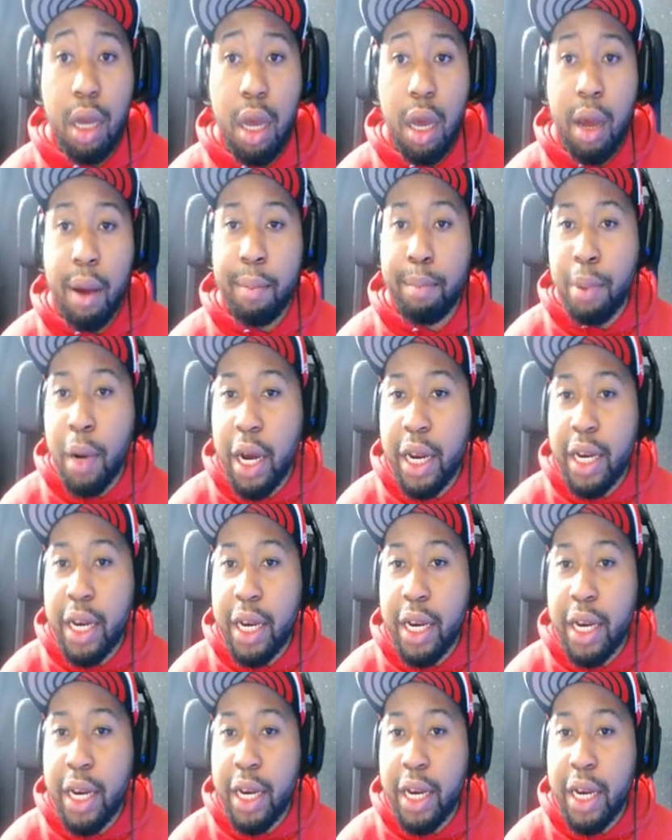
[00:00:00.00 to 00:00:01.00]
But
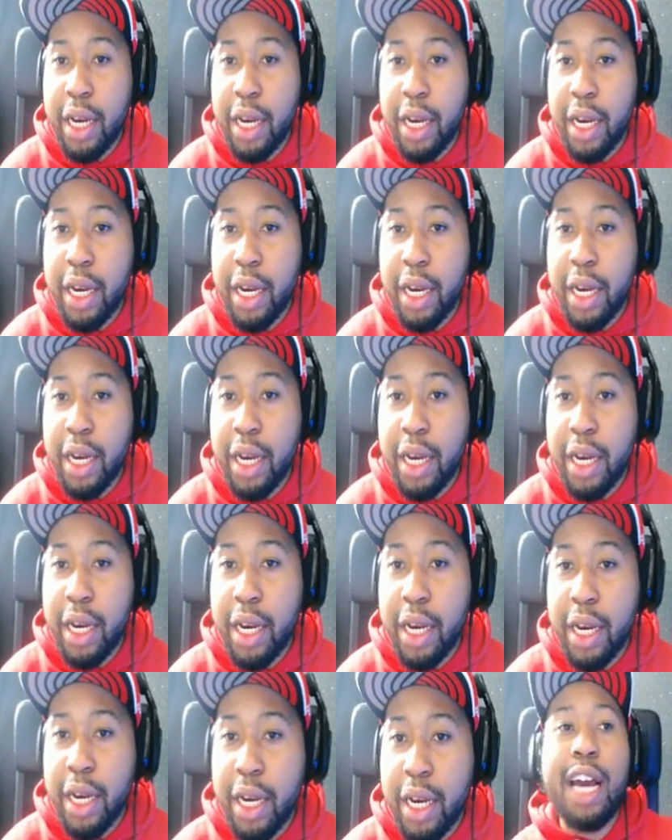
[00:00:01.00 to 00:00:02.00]
I do see
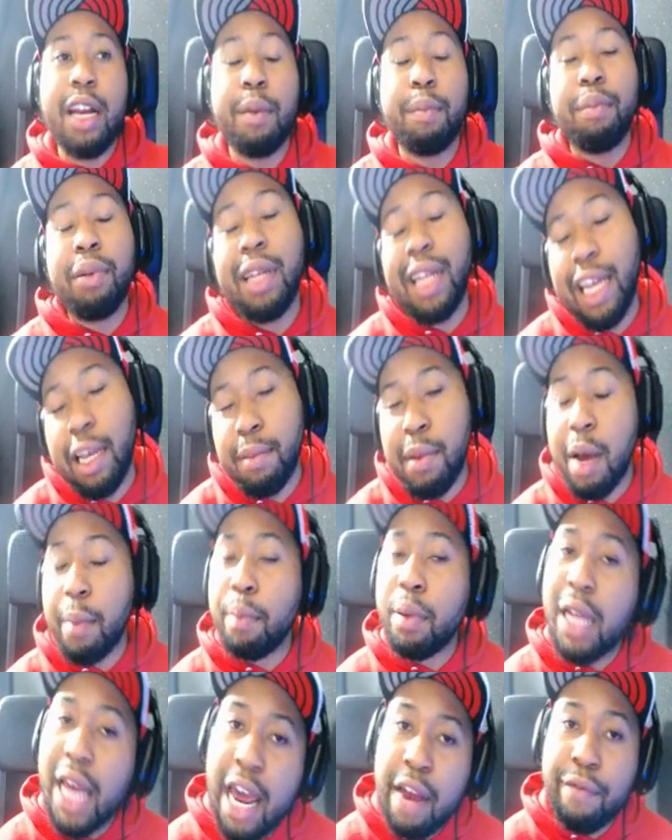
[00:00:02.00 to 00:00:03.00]
them trying to play my
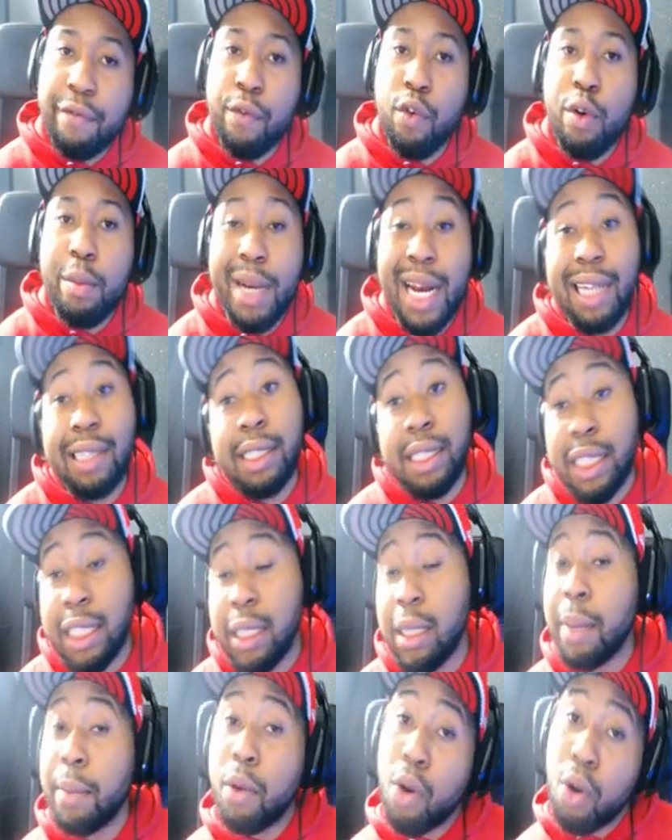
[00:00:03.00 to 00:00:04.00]
platform, and I see
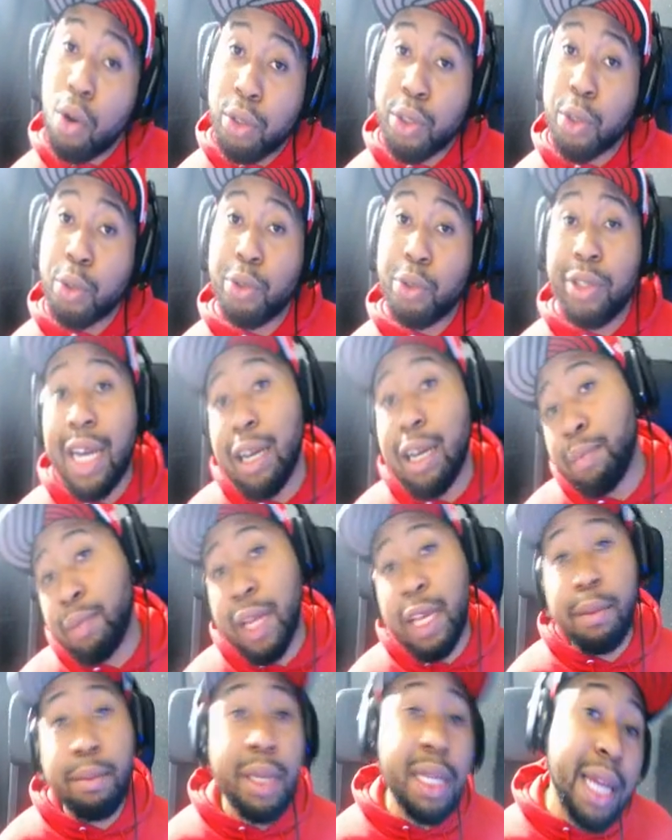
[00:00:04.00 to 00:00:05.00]
them also trying to
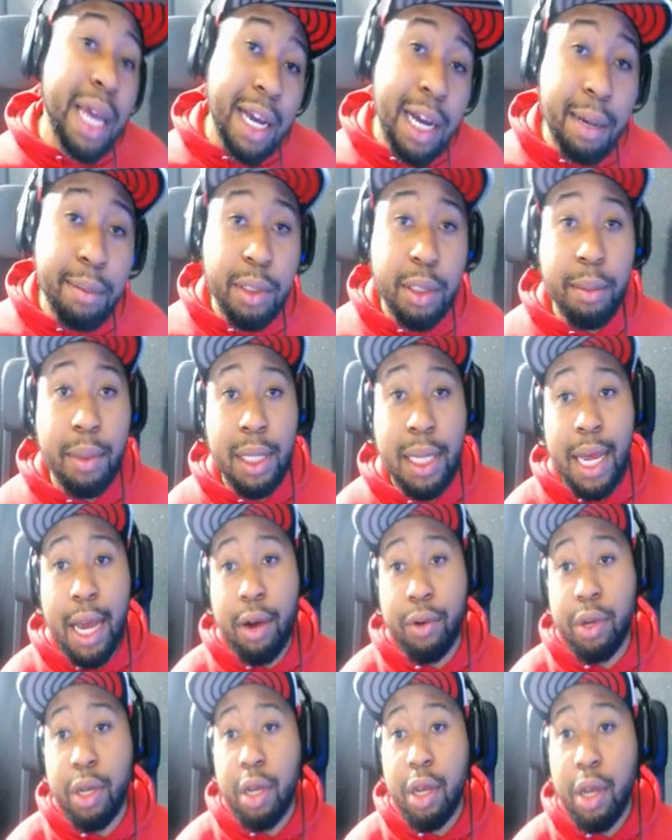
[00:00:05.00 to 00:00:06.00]
play me like I'm some clown.
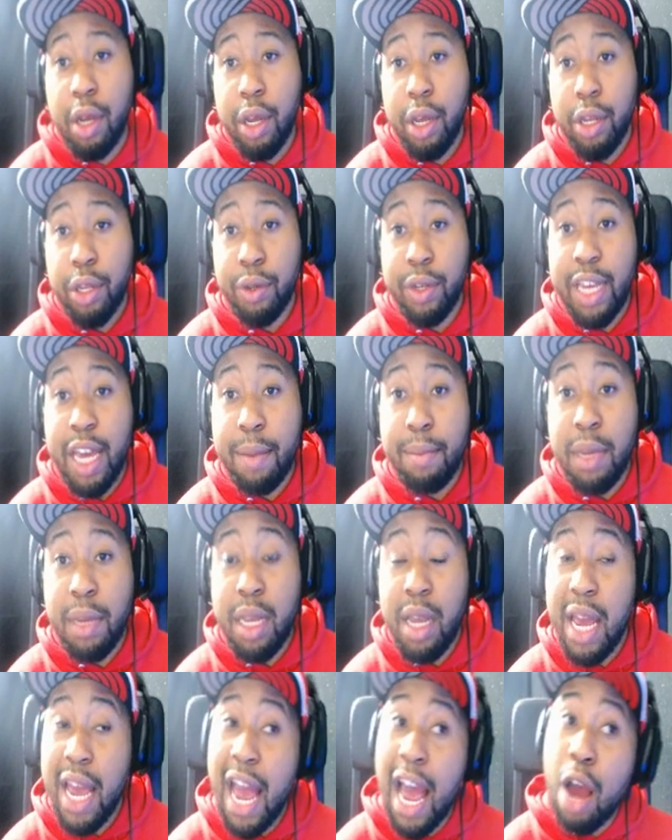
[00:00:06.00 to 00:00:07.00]
You get me?
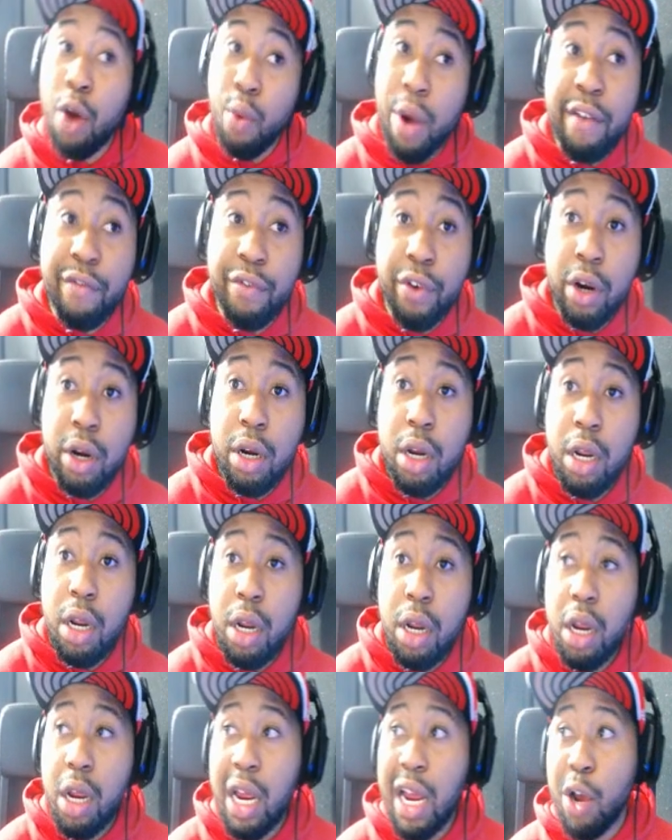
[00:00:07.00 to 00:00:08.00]
However,
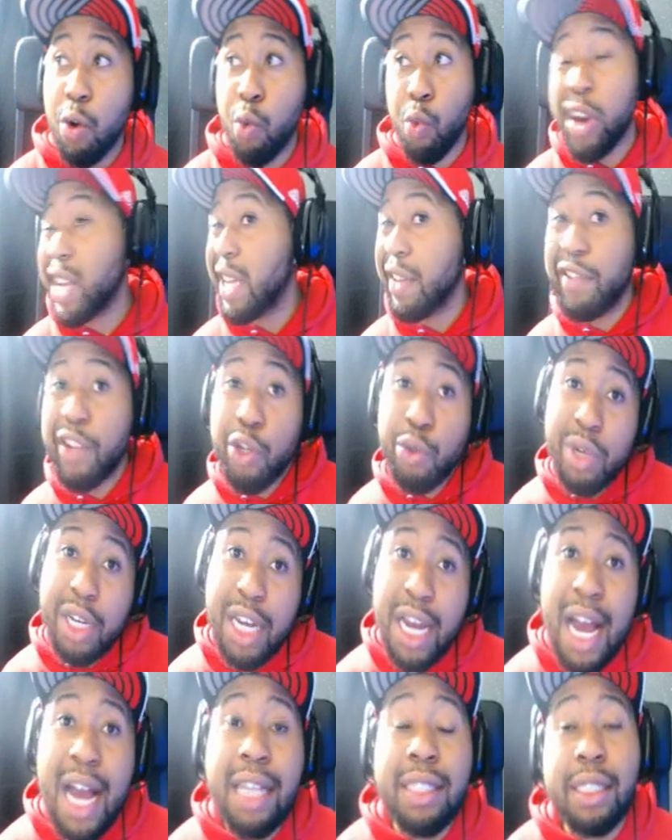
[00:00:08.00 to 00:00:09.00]
we're giving you the
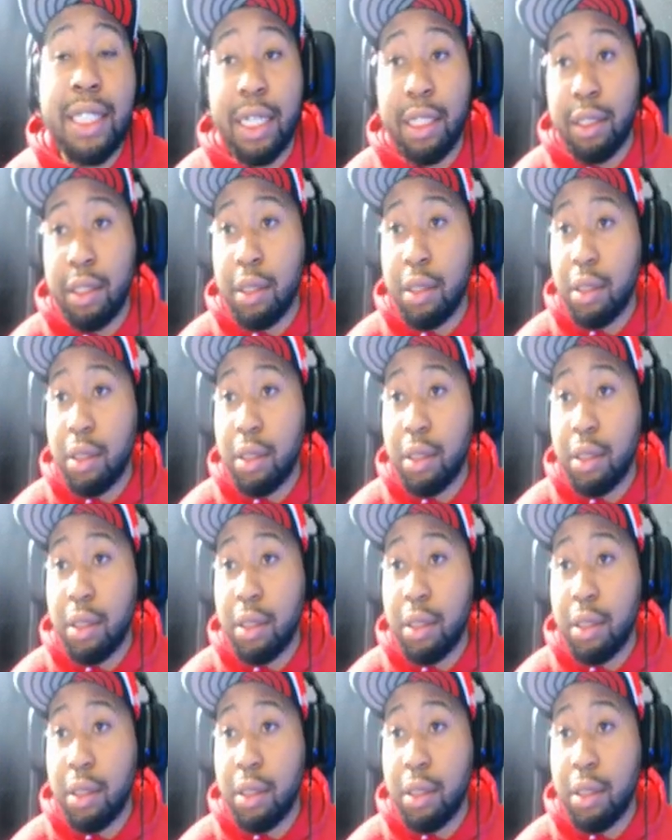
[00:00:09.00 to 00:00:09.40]
content.